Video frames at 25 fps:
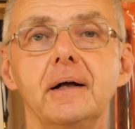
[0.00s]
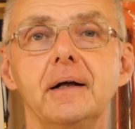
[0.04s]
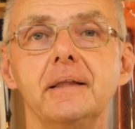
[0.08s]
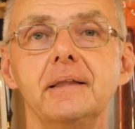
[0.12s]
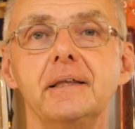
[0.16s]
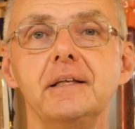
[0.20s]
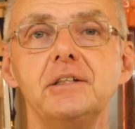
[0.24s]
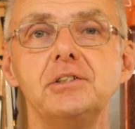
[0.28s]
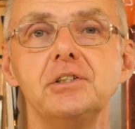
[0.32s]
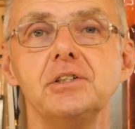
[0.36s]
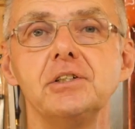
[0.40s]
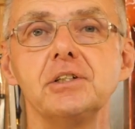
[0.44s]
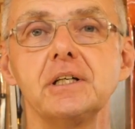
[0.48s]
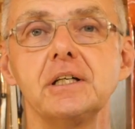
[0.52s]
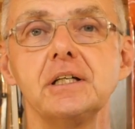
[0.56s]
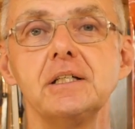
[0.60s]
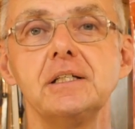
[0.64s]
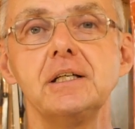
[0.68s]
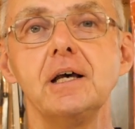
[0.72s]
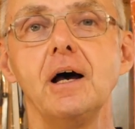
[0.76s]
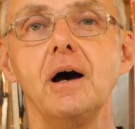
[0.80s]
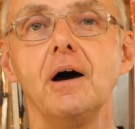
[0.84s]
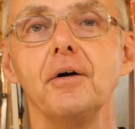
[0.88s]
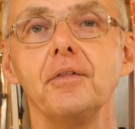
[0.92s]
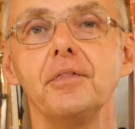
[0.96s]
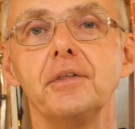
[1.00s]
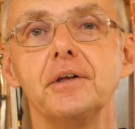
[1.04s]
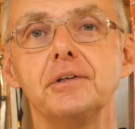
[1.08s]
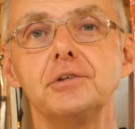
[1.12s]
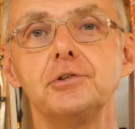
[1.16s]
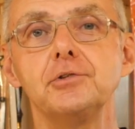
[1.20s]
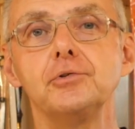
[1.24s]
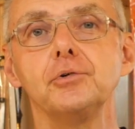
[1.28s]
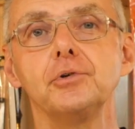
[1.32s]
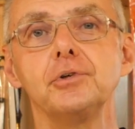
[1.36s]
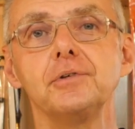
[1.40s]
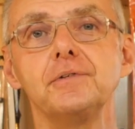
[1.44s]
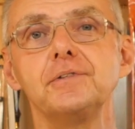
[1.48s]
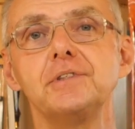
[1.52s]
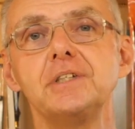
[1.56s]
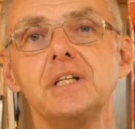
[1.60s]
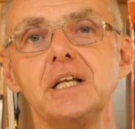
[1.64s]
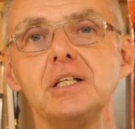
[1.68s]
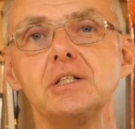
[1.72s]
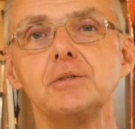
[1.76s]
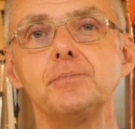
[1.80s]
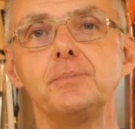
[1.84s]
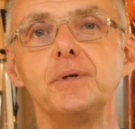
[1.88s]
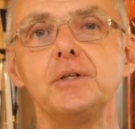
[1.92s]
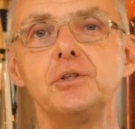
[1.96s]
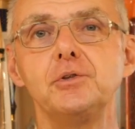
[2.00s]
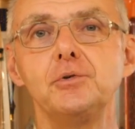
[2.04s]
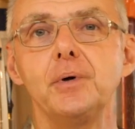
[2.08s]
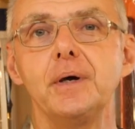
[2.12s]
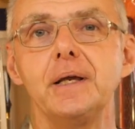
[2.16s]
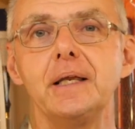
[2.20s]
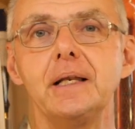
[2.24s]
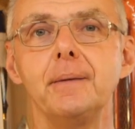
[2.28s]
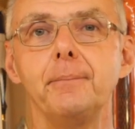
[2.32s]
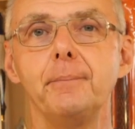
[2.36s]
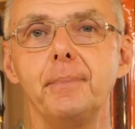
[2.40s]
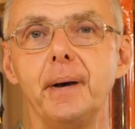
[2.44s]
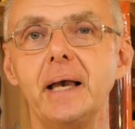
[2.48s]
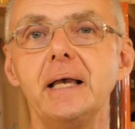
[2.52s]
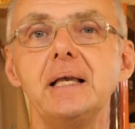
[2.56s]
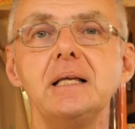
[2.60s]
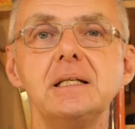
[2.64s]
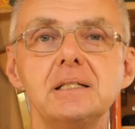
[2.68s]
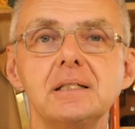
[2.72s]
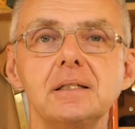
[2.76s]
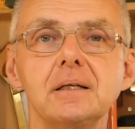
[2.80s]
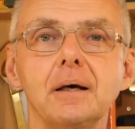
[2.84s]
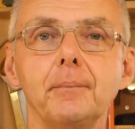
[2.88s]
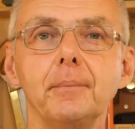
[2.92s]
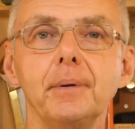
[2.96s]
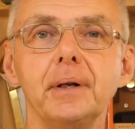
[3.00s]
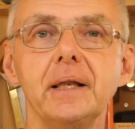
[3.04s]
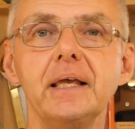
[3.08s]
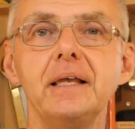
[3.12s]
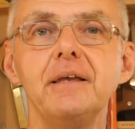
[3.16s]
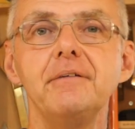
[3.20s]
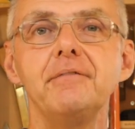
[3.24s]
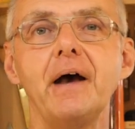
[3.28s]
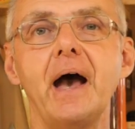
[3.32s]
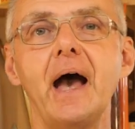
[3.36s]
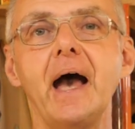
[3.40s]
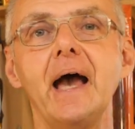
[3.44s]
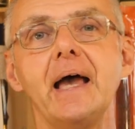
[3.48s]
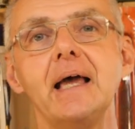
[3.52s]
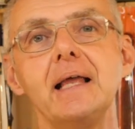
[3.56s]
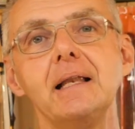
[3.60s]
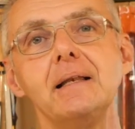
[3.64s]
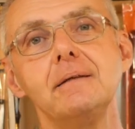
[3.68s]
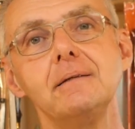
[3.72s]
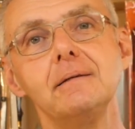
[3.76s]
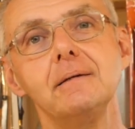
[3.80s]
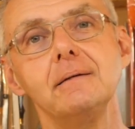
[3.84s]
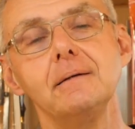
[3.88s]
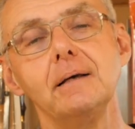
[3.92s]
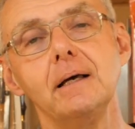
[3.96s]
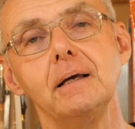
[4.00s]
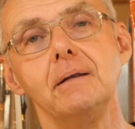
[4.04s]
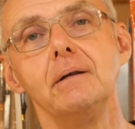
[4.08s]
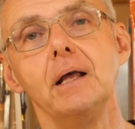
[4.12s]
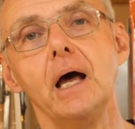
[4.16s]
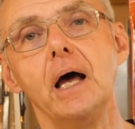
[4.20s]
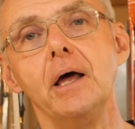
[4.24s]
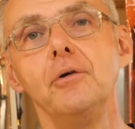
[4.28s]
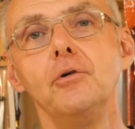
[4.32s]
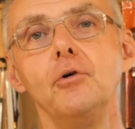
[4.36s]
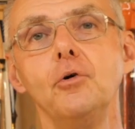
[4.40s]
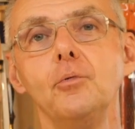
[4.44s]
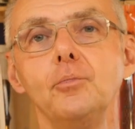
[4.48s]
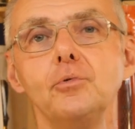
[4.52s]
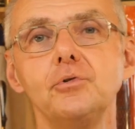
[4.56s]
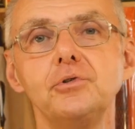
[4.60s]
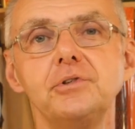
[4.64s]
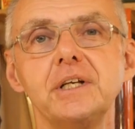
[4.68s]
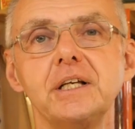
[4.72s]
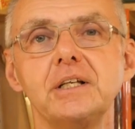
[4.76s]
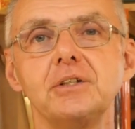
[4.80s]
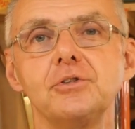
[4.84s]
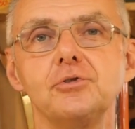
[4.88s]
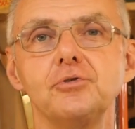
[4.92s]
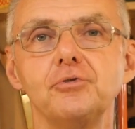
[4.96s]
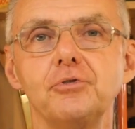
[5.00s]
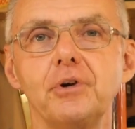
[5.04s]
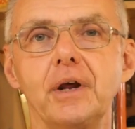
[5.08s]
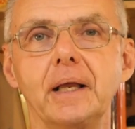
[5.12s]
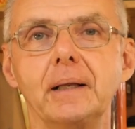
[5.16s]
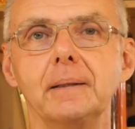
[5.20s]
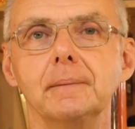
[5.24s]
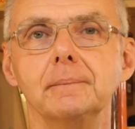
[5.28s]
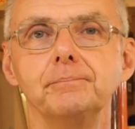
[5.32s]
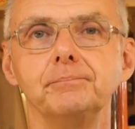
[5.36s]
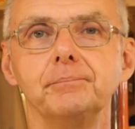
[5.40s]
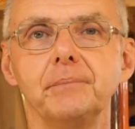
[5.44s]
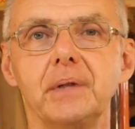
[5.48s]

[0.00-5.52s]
This is a guitar that sort of sits between a bass, I believe, and a normal 6-string.